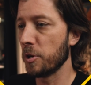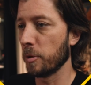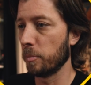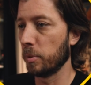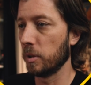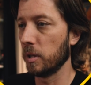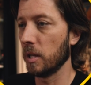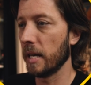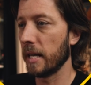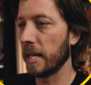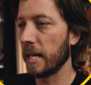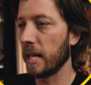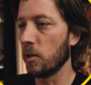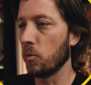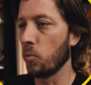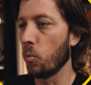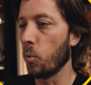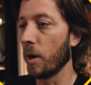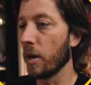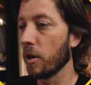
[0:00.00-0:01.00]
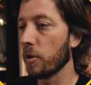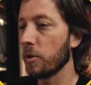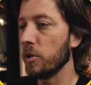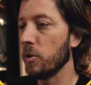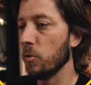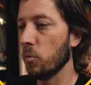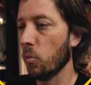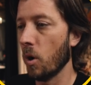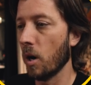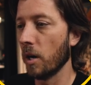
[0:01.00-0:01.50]
your playhead where
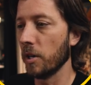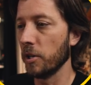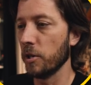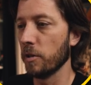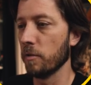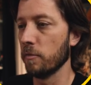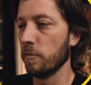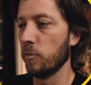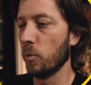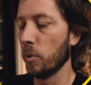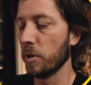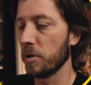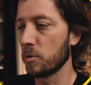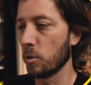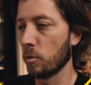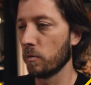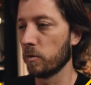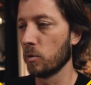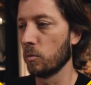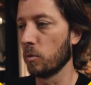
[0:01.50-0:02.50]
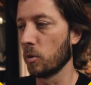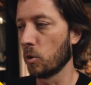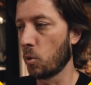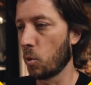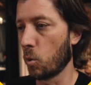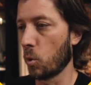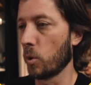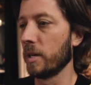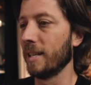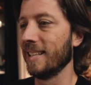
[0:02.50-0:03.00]
you want your voiceover
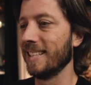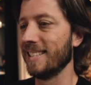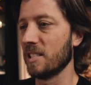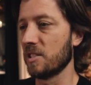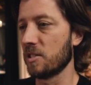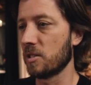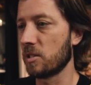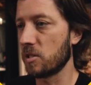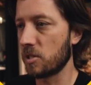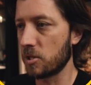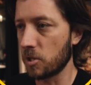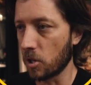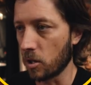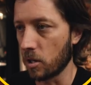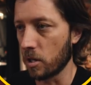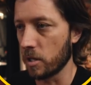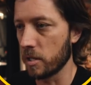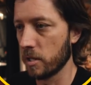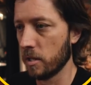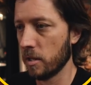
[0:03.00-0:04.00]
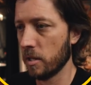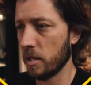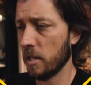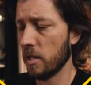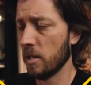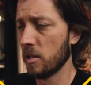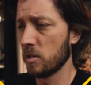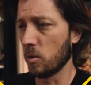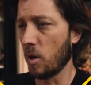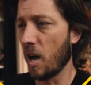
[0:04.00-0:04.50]
recording to start.
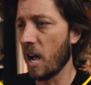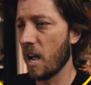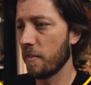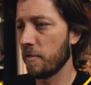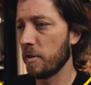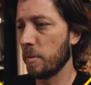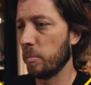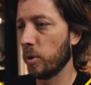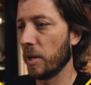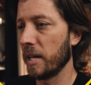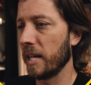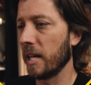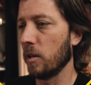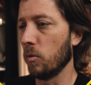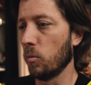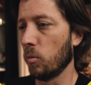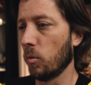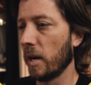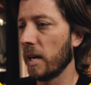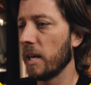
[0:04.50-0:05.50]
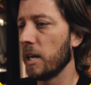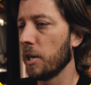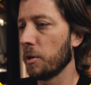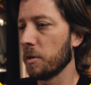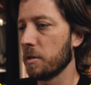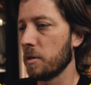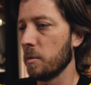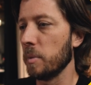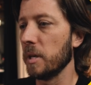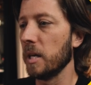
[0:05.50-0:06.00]
So I have the playhead right here
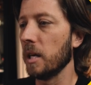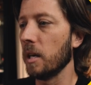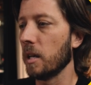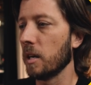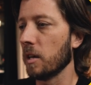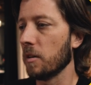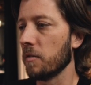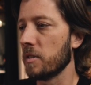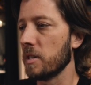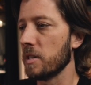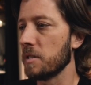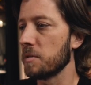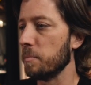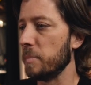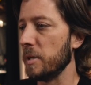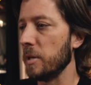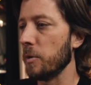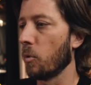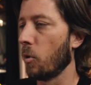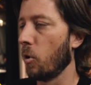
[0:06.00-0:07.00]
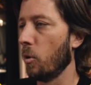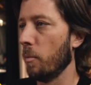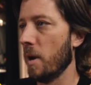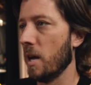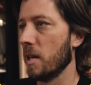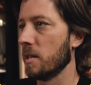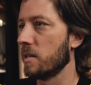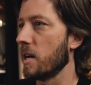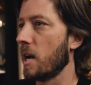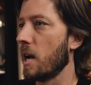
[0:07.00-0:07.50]
at the beginning of this B-roll
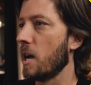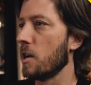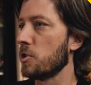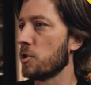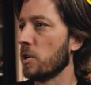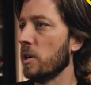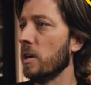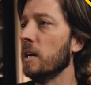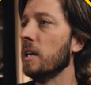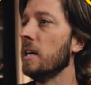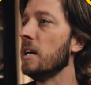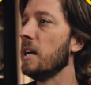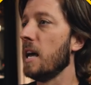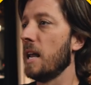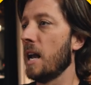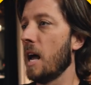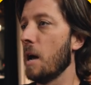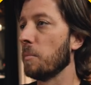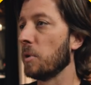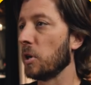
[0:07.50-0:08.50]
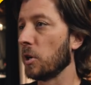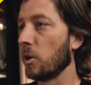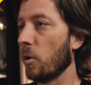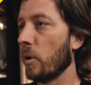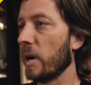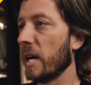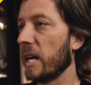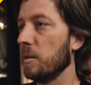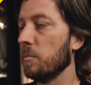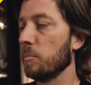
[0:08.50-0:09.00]
montage. And I'm going to
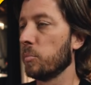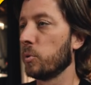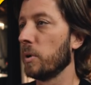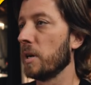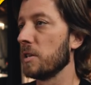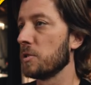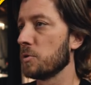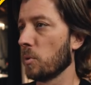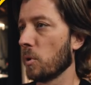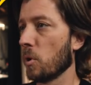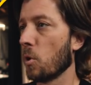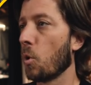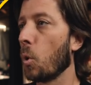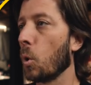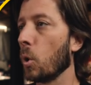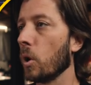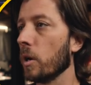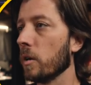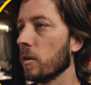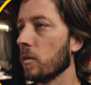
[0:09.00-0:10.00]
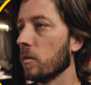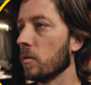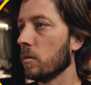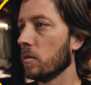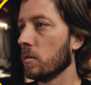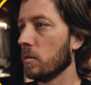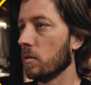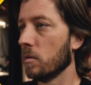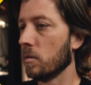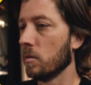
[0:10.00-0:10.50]
go ahead and press record.
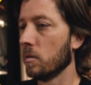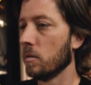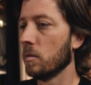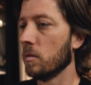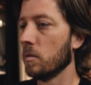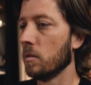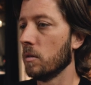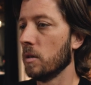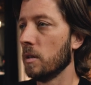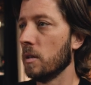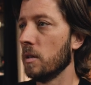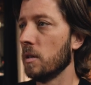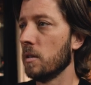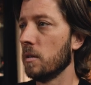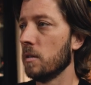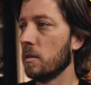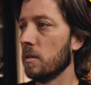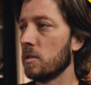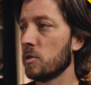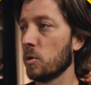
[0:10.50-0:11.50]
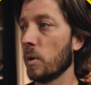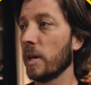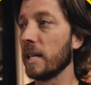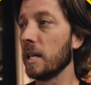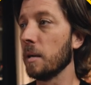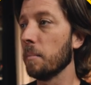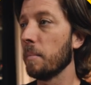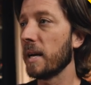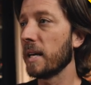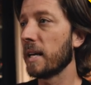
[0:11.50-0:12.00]
So I
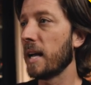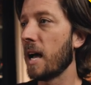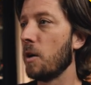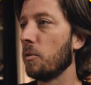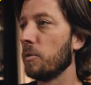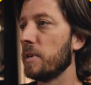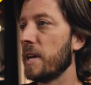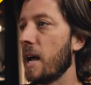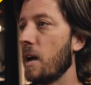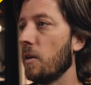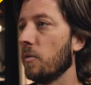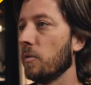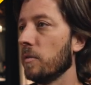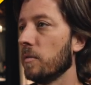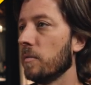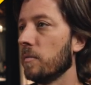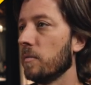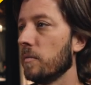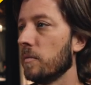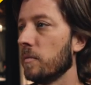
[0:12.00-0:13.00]
get my countdown.